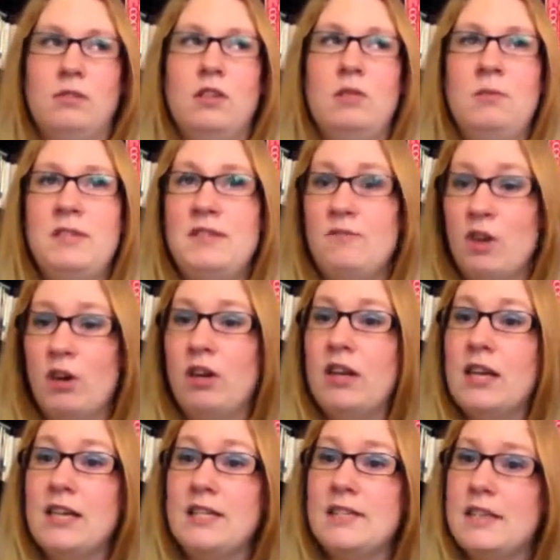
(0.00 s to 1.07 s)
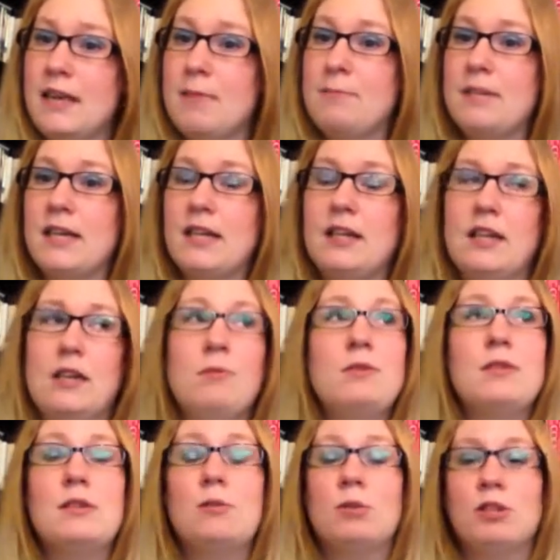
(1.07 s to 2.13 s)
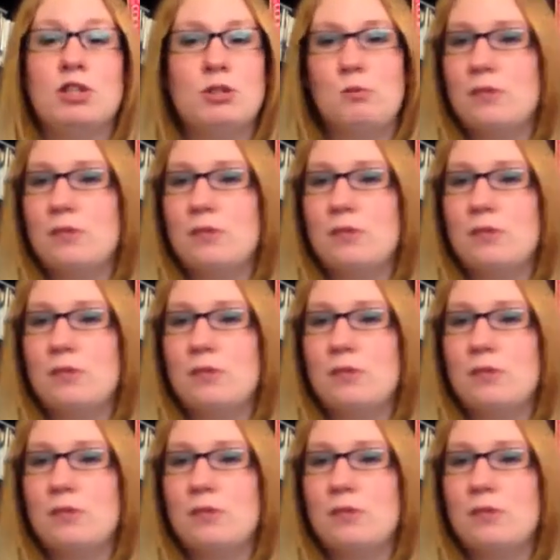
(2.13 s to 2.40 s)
It was a very nice campsite. It was gorgeous